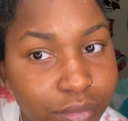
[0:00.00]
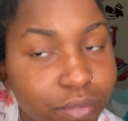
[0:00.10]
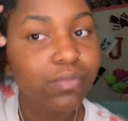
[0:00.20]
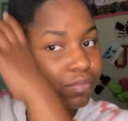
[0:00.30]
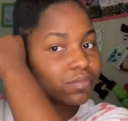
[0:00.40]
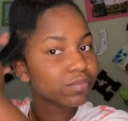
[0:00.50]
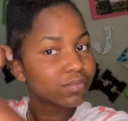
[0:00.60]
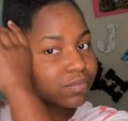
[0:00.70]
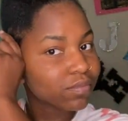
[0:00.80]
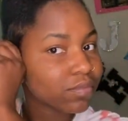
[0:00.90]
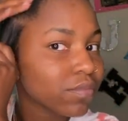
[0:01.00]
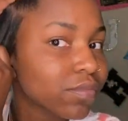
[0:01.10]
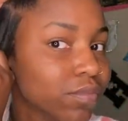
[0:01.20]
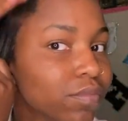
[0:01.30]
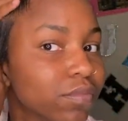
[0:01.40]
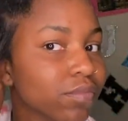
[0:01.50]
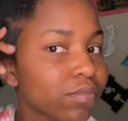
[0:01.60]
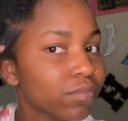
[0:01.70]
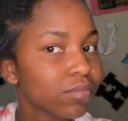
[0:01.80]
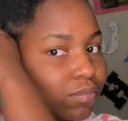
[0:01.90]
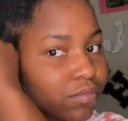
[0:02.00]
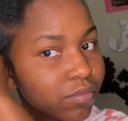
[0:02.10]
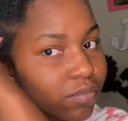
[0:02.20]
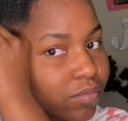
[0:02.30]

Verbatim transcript: Like move on.